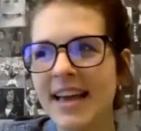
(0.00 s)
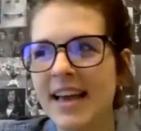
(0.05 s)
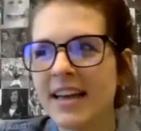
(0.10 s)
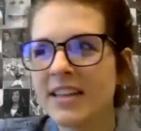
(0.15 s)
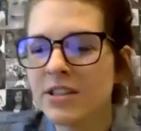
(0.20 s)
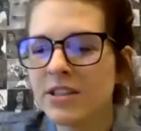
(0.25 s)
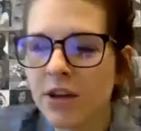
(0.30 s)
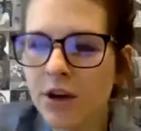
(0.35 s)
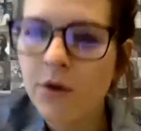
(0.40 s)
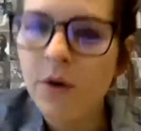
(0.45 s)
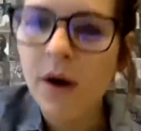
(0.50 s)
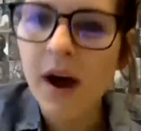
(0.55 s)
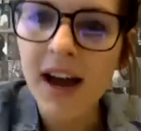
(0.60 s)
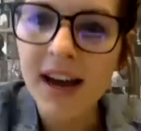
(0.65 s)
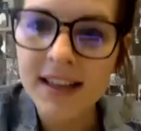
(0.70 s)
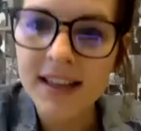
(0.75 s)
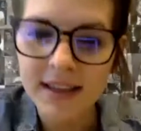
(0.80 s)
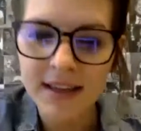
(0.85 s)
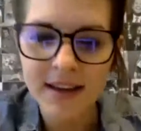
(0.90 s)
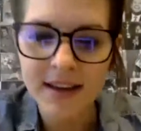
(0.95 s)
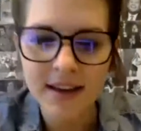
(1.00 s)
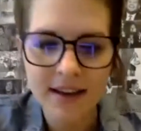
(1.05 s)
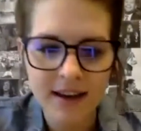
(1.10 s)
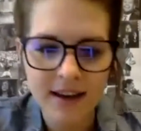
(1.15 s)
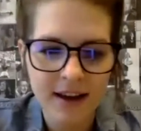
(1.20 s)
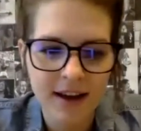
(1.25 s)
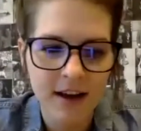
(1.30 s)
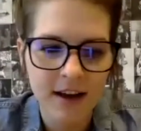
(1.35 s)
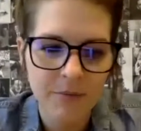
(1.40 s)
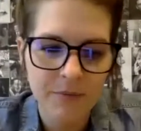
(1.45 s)
And so I think,
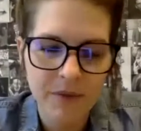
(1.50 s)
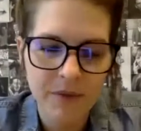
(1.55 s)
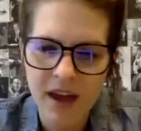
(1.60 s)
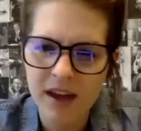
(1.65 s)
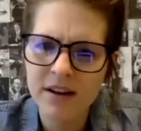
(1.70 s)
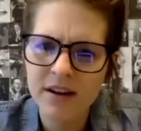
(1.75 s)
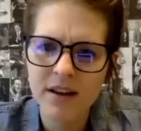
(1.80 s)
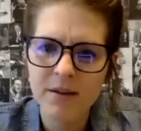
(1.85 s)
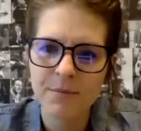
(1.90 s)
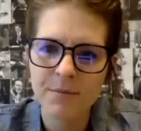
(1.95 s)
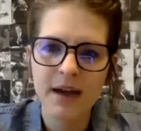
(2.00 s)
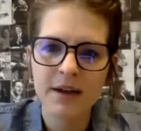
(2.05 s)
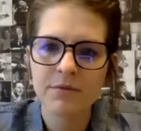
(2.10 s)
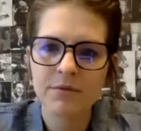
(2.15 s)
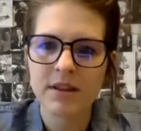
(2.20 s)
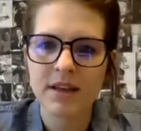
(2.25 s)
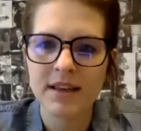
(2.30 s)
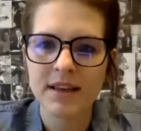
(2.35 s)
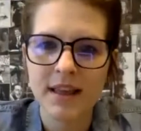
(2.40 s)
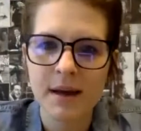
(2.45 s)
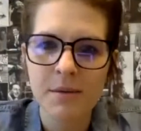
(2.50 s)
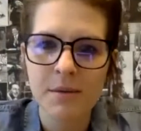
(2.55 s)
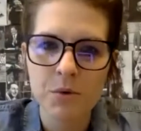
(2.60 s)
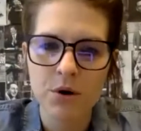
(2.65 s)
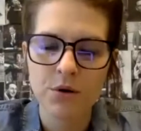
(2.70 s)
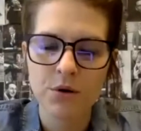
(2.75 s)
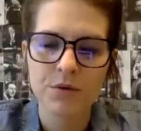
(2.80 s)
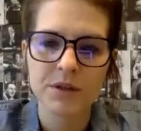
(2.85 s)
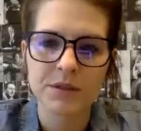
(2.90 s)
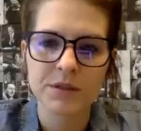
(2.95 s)
um, kind of combined with like that
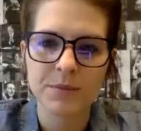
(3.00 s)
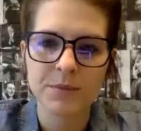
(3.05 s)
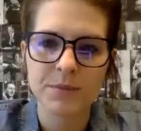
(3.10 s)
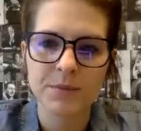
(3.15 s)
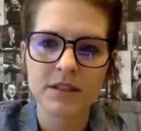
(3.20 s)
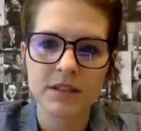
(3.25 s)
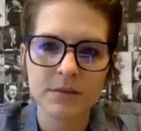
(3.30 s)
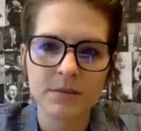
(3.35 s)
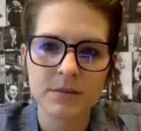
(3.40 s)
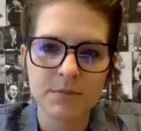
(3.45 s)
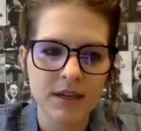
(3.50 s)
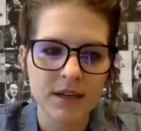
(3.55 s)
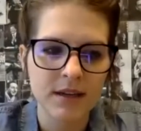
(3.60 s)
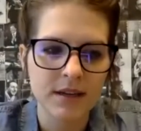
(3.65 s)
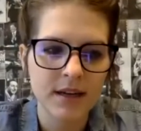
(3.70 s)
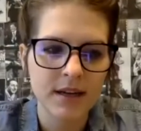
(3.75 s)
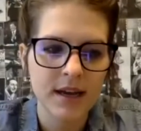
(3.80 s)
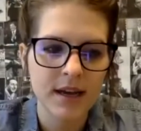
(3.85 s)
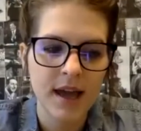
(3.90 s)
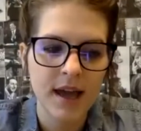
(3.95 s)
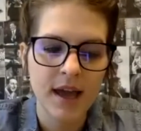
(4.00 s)
moral responsibility.